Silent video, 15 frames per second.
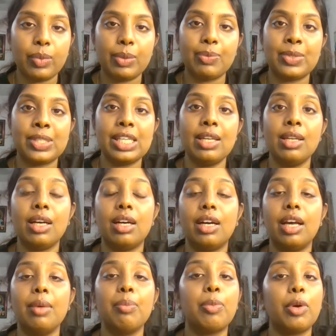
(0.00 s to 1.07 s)
We've seen
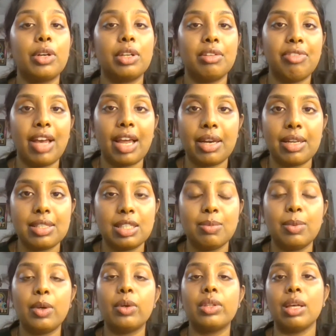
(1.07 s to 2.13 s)
important factors
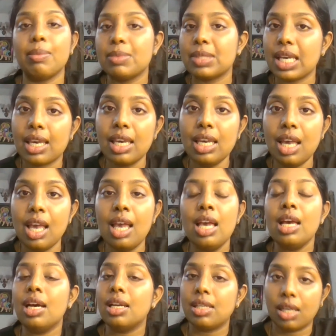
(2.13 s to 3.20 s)
about thumb sucking,
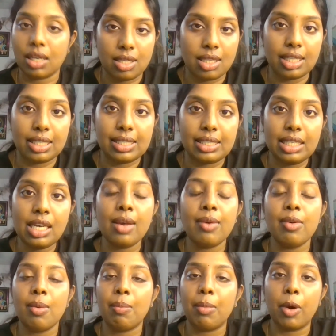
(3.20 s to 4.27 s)
tongue thrusting,
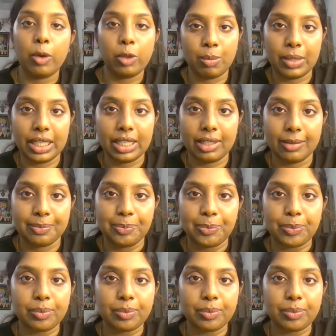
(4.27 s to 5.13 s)
mouth breathing.